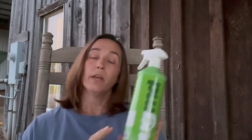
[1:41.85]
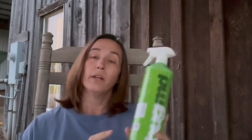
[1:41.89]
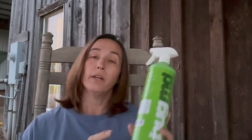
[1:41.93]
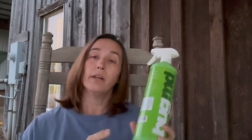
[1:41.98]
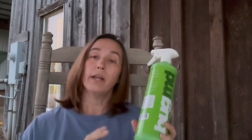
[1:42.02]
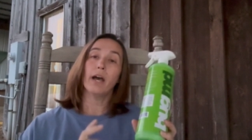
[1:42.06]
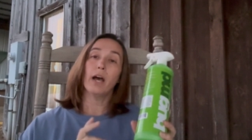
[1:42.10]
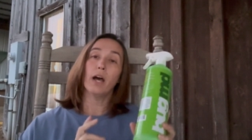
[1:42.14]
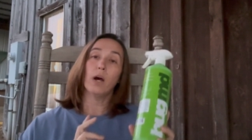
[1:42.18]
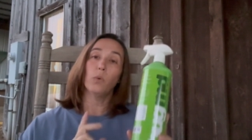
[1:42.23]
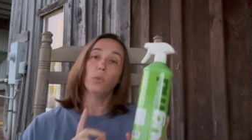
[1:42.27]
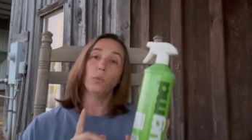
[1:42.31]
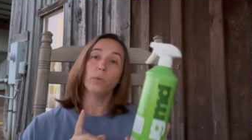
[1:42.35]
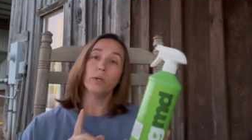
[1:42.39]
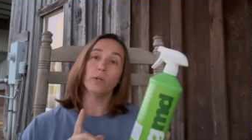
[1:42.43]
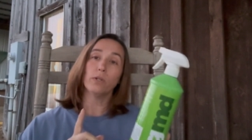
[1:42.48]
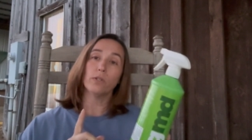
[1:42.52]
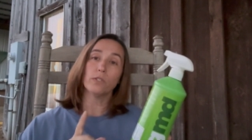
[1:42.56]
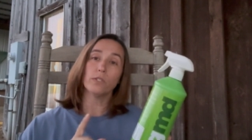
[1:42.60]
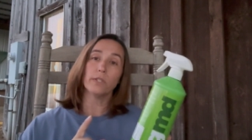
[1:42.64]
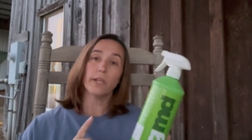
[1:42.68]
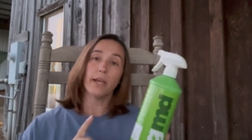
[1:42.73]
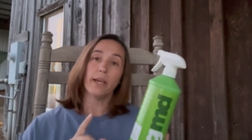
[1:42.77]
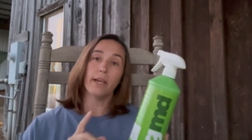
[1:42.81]
Now, I will
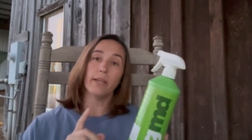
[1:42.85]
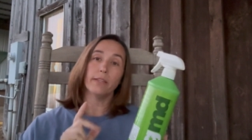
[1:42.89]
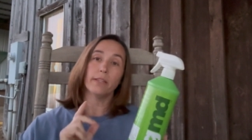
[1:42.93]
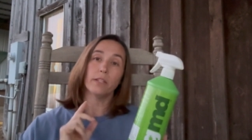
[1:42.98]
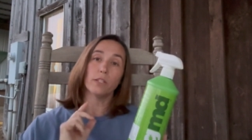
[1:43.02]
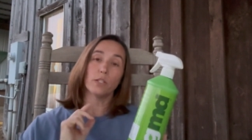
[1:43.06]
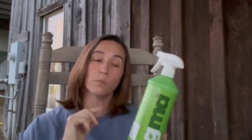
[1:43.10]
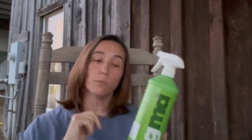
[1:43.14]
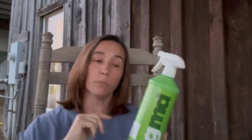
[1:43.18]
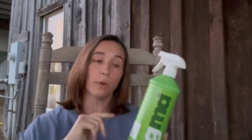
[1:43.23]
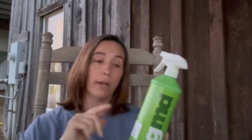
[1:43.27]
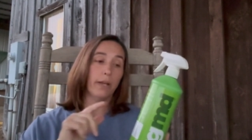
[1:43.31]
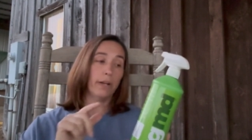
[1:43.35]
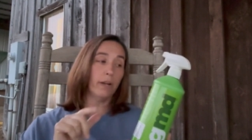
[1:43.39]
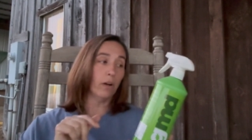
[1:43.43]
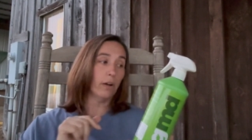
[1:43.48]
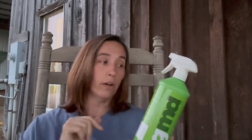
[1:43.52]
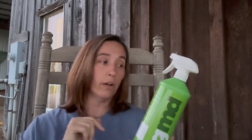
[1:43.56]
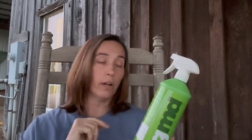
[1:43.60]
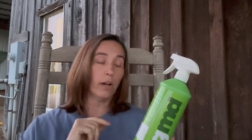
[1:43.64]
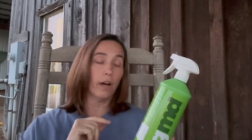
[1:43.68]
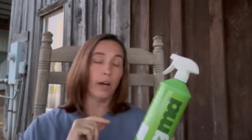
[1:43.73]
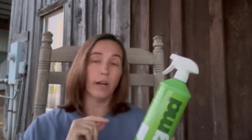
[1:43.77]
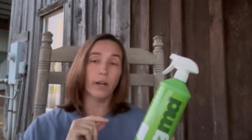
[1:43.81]
say that sprayed
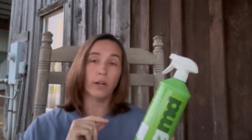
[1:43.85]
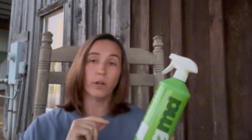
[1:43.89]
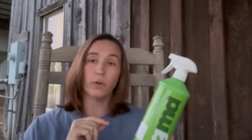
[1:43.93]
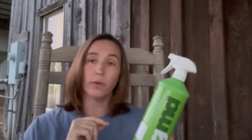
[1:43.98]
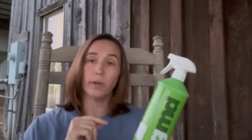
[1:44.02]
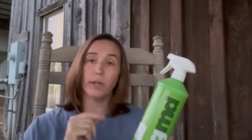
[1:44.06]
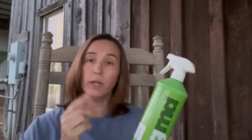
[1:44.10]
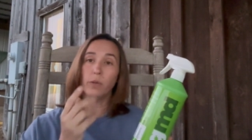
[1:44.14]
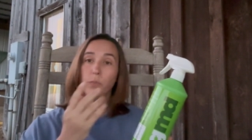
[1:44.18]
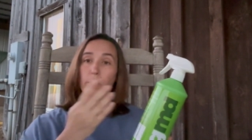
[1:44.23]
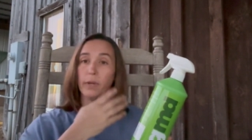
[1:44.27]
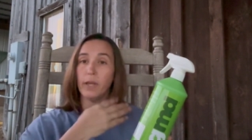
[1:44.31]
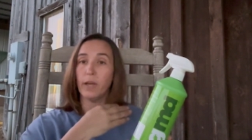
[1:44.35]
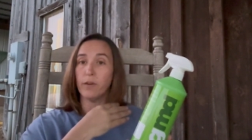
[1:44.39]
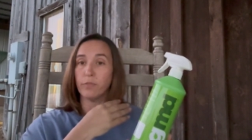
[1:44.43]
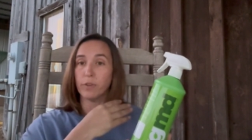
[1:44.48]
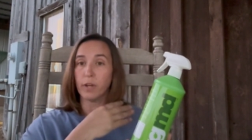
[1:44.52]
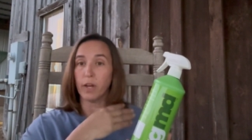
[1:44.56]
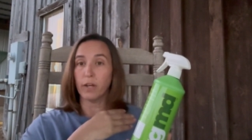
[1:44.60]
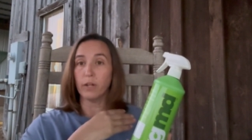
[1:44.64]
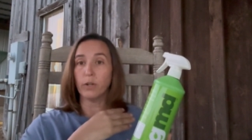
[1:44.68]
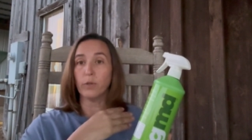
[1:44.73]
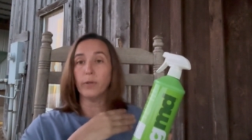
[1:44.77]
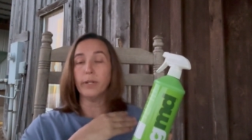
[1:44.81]
on concrete, we have
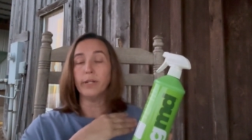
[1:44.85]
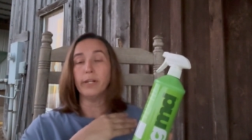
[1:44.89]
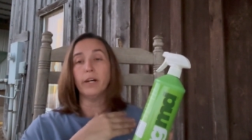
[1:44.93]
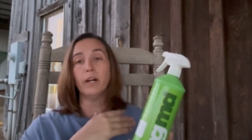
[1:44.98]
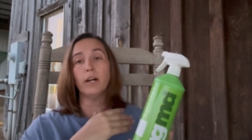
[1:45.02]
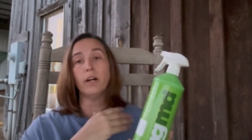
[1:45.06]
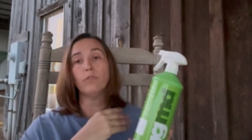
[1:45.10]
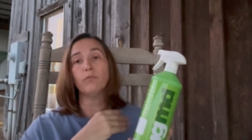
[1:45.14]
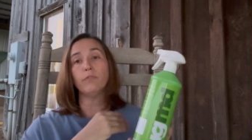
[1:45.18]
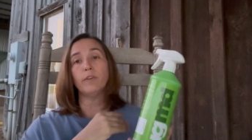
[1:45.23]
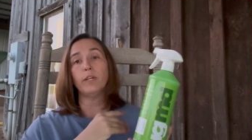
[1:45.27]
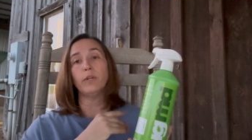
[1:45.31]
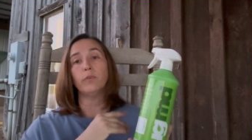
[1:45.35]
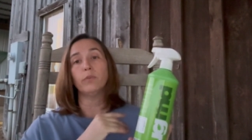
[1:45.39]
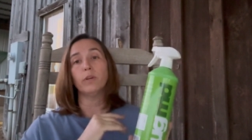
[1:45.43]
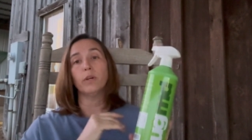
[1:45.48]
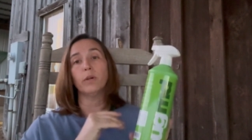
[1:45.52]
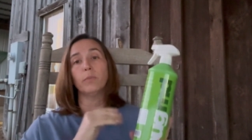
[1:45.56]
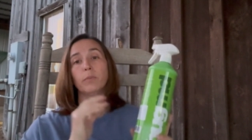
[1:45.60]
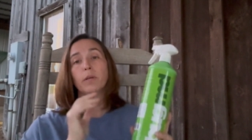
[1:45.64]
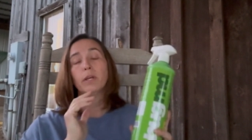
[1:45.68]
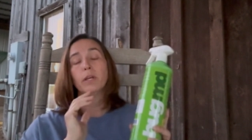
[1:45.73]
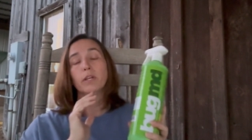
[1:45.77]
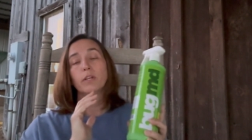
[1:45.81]
concrete in our feed
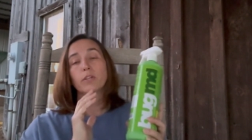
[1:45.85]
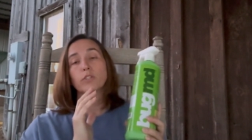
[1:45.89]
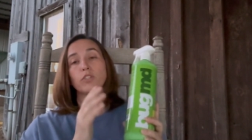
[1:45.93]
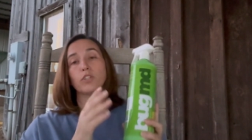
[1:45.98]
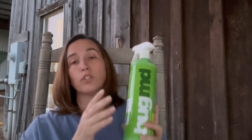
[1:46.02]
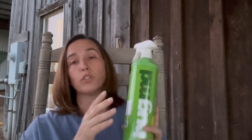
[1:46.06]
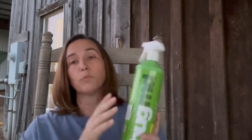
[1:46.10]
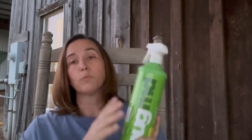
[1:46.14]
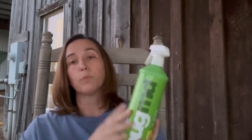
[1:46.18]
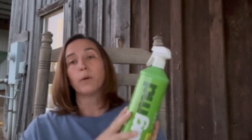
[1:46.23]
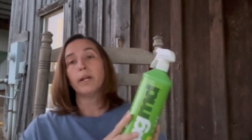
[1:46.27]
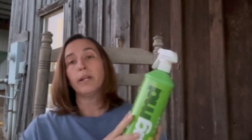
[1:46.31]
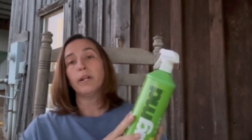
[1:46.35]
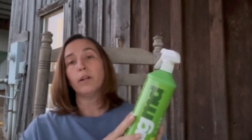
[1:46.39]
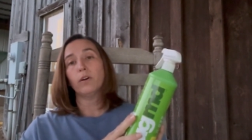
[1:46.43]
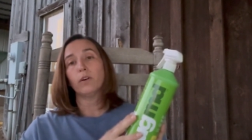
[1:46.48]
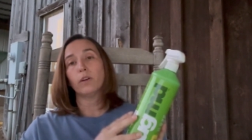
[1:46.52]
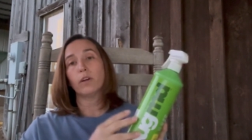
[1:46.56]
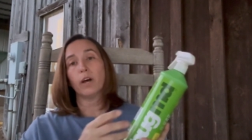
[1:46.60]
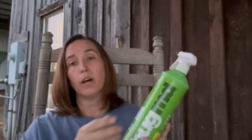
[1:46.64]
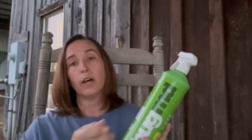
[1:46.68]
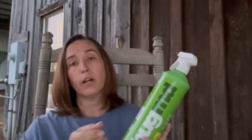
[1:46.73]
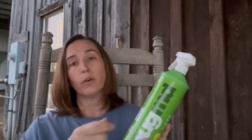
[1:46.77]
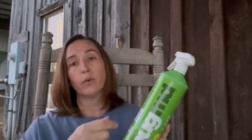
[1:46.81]
room, so sprayed on
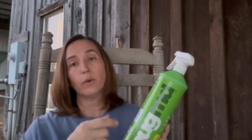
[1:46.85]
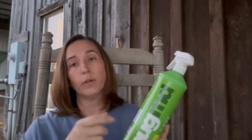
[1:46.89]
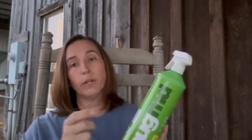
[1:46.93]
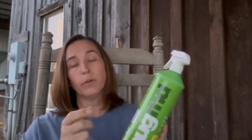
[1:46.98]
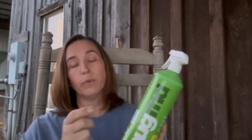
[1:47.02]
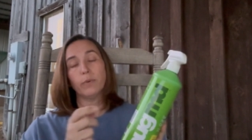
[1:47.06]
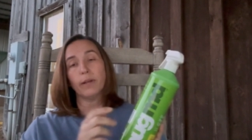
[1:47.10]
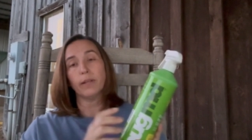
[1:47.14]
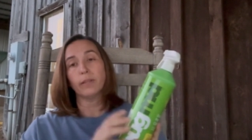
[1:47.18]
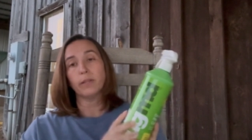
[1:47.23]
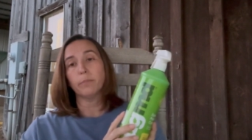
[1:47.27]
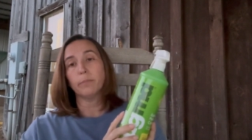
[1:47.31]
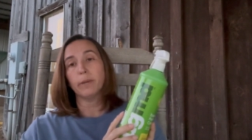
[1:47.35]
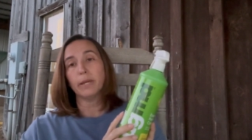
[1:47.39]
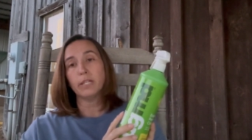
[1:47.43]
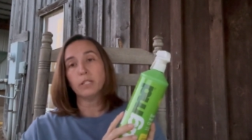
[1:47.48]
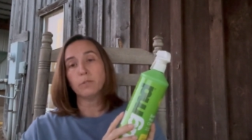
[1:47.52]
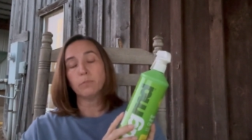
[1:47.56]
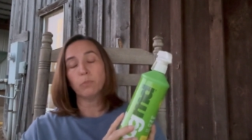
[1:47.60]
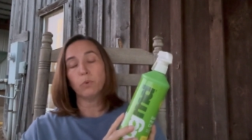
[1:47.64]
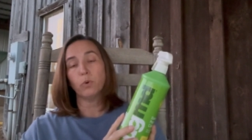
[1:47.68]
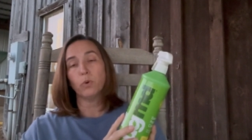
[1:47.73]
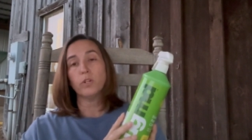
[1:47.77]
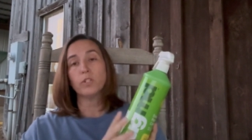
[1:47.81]
concrete around the
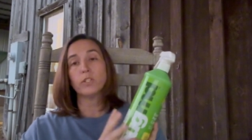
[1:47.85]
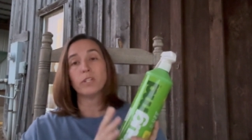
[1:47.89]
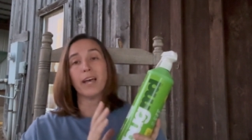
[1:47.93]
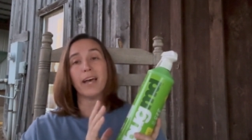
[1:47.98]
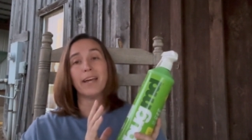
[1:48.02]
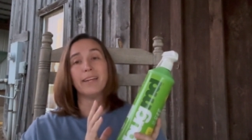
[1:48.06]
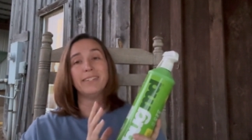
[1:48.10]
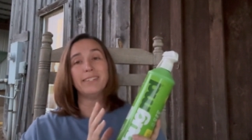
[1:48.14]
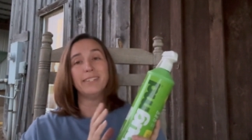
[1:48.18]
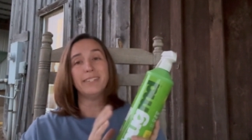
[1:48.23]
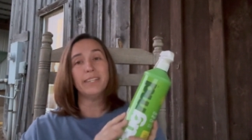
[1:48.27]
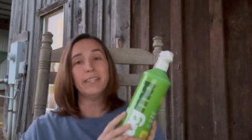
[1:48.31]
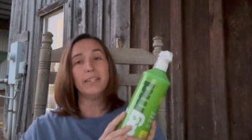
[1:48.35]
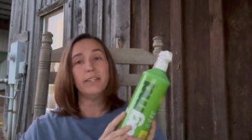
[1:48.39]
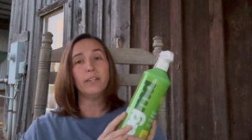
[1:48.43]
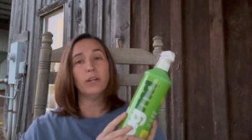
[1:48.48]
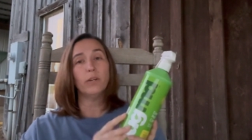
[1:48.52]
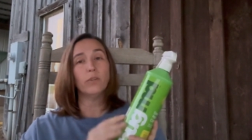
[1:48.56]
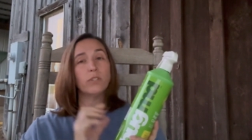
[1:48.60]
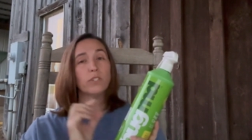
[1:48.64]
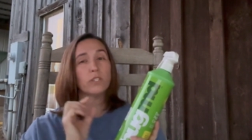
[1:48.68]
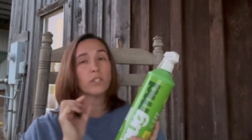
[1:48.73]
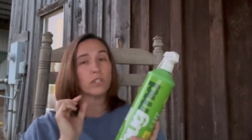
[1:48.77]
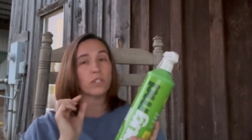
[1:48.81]
baseboards, I did
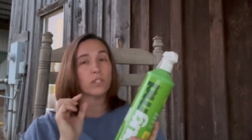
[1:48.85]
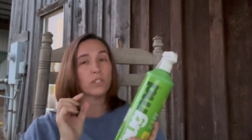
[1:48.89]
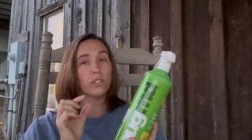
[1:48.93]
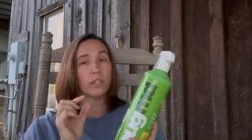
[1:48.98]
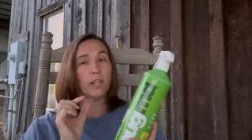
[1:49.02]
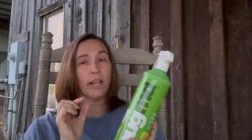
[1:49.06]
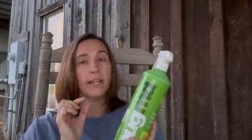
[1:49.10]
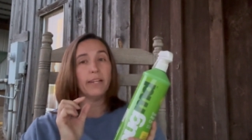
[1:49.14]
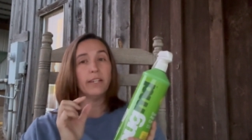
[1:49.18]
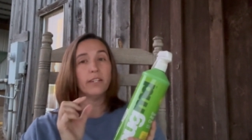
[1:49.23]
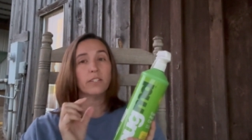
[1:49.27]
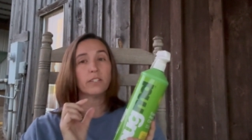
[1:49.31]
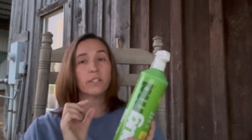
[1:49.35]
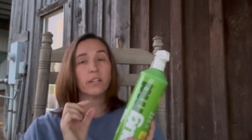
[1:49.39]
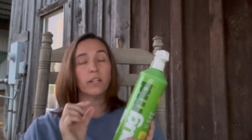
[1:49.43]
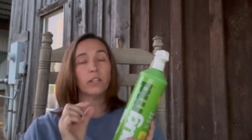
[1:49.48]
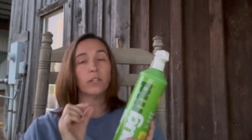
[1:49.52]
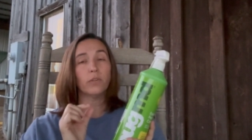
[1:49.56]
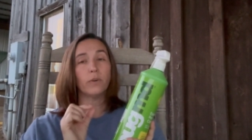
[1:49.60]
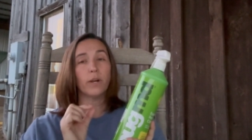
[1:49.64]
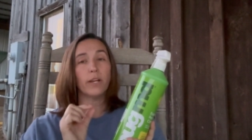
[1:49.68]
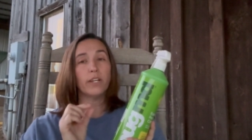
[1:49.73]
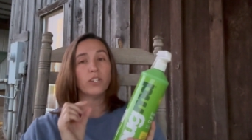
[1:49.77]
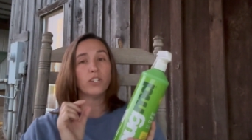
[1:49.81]
notice a slight
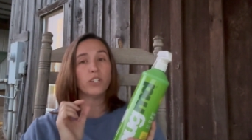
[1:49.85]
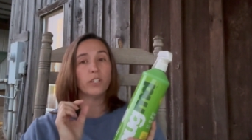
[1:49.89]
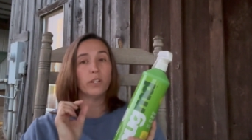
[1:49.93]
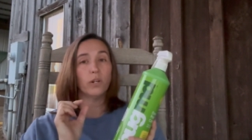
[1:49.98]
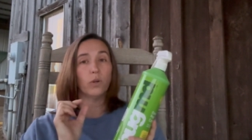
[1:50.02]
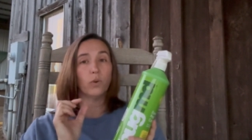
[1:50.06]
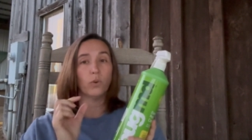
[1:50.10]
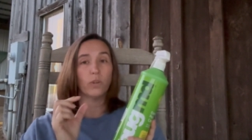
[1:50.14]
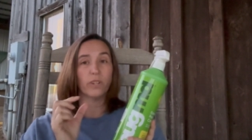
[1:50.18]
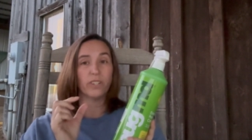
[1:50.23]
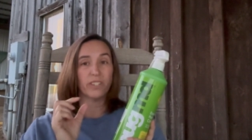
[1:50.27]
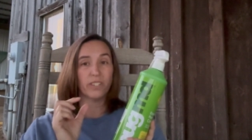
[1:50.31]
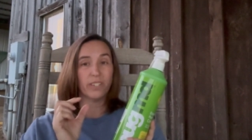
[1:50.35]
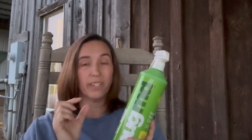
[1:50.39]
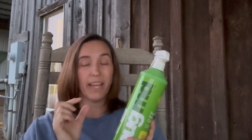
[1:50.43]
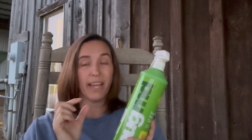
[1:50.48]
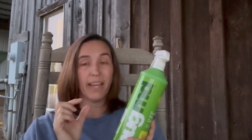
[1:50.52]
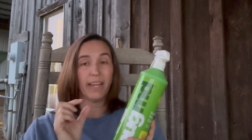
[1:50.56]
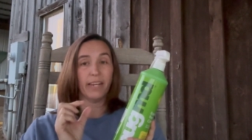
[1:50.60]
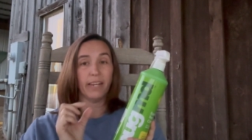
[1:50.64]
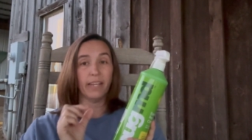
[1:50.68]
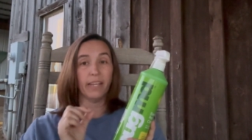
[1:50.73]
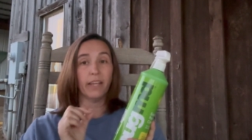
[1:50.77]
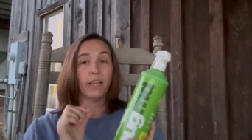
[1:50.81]
discoloration or a
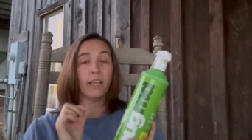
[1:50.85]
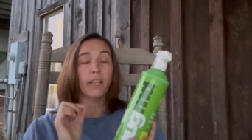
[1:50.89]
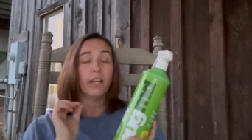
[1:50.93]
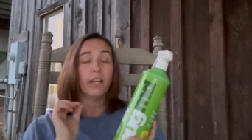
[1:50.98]
staining.